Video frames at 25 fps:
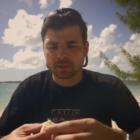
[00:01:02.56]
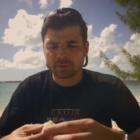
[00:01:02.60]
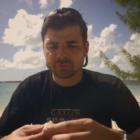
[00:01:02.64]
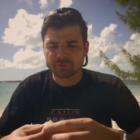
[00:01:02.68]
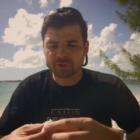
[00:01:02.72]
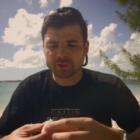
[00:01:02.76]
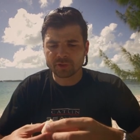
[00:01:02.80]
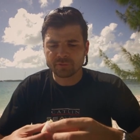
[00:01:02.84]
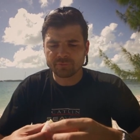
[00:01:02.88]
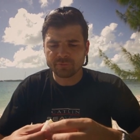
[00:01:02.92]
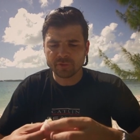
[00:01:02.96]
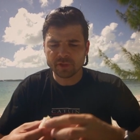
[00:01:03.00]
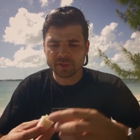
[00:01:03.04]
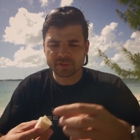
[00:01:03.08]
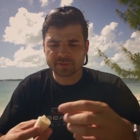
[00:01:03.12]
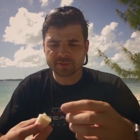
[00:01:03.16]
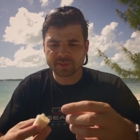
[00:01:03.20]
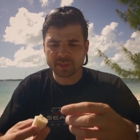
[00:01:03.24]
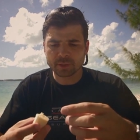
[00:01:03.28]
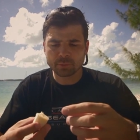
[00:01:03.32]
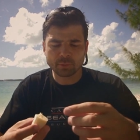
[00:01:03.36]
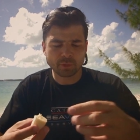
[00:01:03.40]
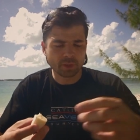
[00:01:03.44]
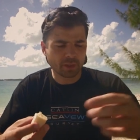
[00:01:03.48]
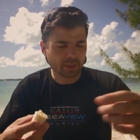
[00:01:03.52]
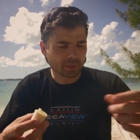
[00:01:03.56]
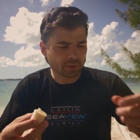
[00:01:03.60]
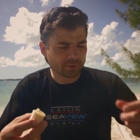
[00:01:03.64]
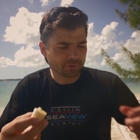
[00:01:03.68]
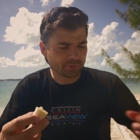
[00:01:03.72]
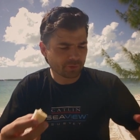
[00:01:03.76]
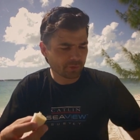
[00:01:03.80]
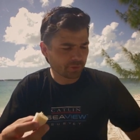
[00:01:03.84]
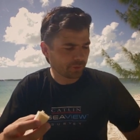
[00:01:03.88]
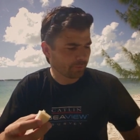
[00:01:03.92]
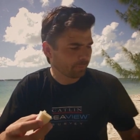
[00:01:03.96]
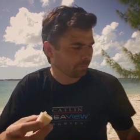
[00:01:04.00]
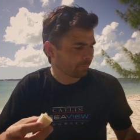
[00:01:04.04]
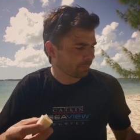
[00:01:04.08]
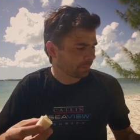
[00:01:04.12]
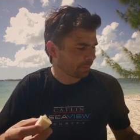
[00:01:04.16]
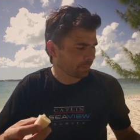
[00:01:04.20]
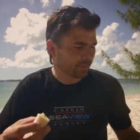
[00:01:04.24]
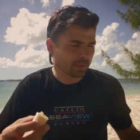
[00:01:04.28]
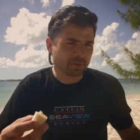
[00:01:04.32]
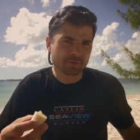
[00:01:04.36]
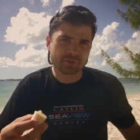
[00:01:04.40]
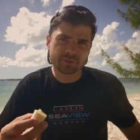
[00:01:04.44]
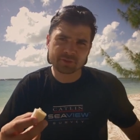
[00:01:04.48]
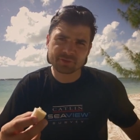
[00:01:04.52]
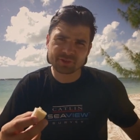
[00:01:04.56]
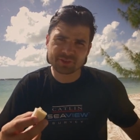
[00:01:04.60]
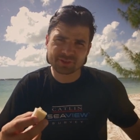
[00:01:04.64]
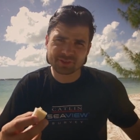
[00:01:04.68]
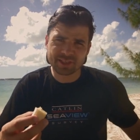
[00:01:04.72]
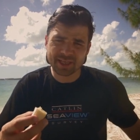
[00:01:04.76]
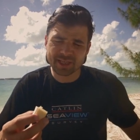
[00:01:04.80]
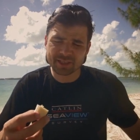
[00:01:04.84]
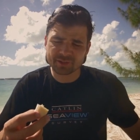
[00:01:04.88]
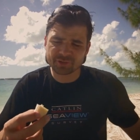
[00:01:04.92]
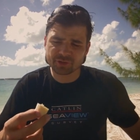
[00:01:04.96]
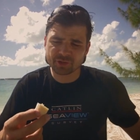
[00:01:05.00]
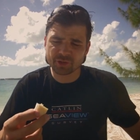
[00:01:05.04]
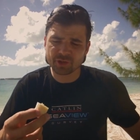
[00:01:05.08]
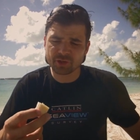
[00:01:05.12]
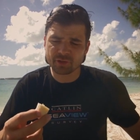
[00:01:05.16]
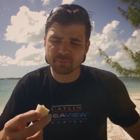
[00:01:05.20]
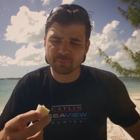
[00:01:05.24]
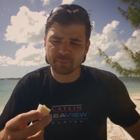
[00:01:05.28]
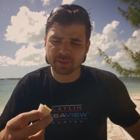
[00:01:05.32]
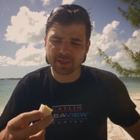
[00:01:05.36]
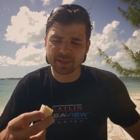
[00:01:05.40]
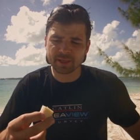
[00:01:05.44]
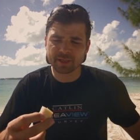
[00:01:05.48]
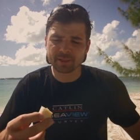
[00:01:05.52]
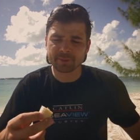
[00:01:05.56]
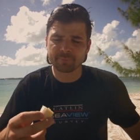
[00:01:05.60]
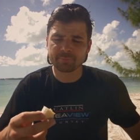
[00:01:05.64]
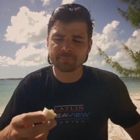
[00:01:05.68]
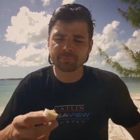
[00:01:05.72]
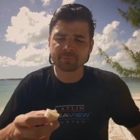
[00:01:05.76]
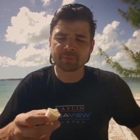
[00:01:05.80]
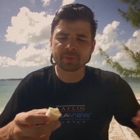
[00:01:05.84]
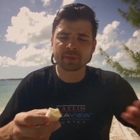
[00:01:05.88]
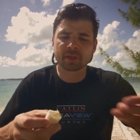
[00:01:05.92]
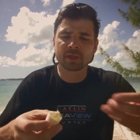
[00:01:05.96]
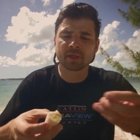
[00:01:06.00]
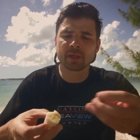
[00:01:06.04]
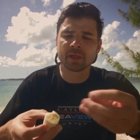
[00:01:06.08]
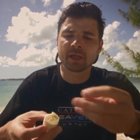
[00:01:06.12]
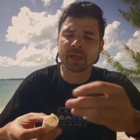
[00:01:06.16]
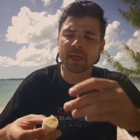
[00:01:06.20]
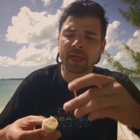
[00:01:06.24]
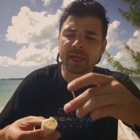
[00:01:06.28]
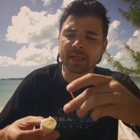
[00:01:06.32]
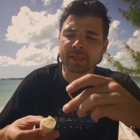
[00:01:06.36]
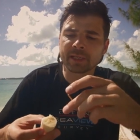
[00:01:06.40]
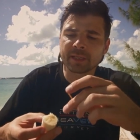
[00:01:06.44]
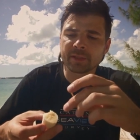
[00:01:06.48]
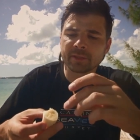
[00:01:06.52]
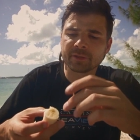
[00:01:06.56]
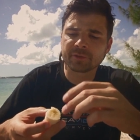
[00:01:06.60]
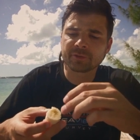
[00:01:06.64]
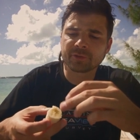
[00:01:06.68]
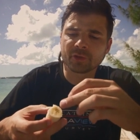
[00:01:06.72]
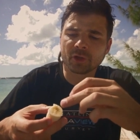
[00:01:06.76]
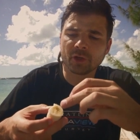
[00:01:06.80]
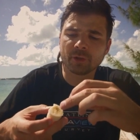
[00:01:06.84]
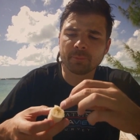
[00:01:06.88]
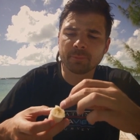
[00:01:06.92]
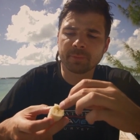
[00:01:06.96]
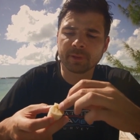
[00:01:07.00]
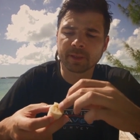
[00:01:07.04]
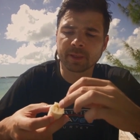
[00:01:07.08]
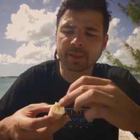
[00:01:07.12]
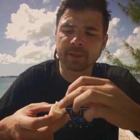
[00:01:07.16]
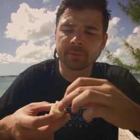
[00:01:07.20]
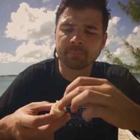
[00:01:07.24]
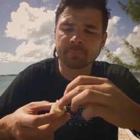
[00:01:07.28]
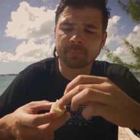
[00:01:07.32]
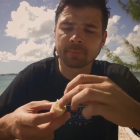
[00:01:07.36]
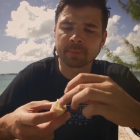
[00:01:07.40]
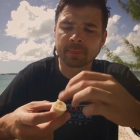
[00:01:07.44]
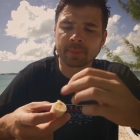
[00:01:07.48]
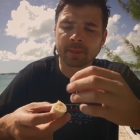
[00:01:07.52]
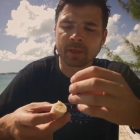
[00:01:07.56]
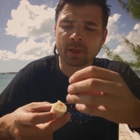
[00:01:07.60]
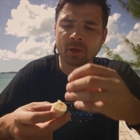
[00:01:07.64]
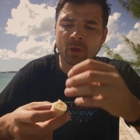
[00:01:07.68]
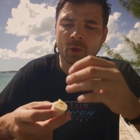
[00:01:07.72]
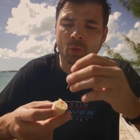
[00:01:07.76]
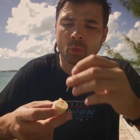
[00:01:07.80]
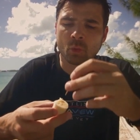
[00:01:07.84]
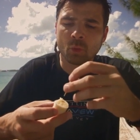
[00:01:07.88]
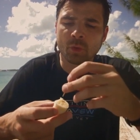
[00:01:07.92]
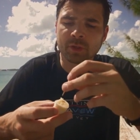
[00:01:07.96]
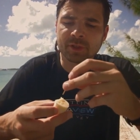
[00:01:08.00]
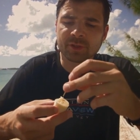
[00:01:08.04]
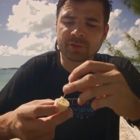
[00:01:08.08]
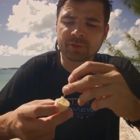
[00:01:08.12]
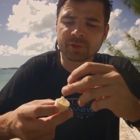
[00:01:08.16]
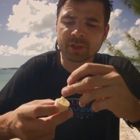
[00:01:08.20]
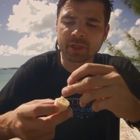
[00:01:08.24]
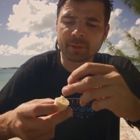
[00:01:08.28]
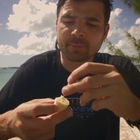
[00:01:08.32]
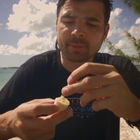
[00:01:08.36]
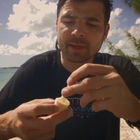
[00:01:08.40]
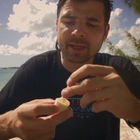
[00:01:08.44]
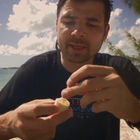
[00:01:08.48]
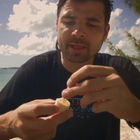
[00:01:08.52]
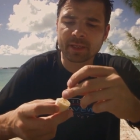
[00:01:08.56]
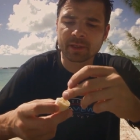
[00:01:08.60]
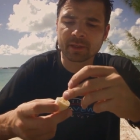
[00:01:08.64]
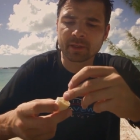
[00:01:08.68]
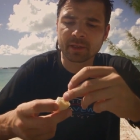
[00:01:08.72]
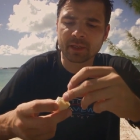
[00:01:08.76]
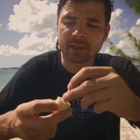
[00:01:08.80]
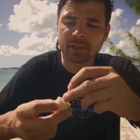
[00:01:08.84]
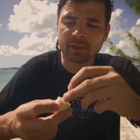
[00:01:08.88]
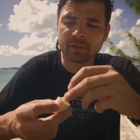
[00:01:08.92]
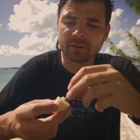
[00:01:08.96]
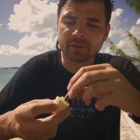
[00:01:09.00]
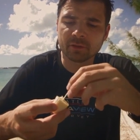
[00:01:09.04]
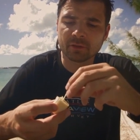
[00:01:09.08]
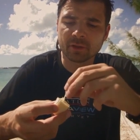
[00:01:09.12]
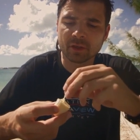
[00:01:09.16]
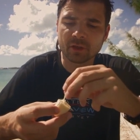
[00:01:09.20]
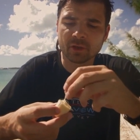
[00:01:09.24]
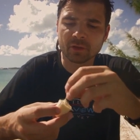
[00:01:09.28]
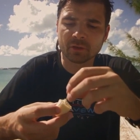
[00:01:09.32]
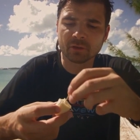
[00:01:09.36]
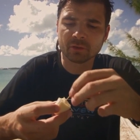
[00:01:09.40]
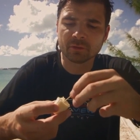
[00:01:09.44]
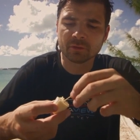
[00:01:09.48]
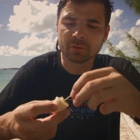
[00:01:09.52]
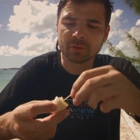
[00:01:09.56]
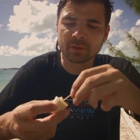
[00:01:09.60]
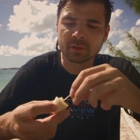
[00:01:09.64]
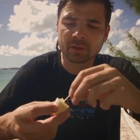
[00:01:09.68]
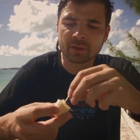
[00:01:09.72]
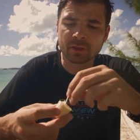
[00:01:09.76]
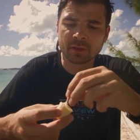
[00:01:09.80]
So the first thing we're going to do is going to take a toothpick and in the top here we're just going to make a little hole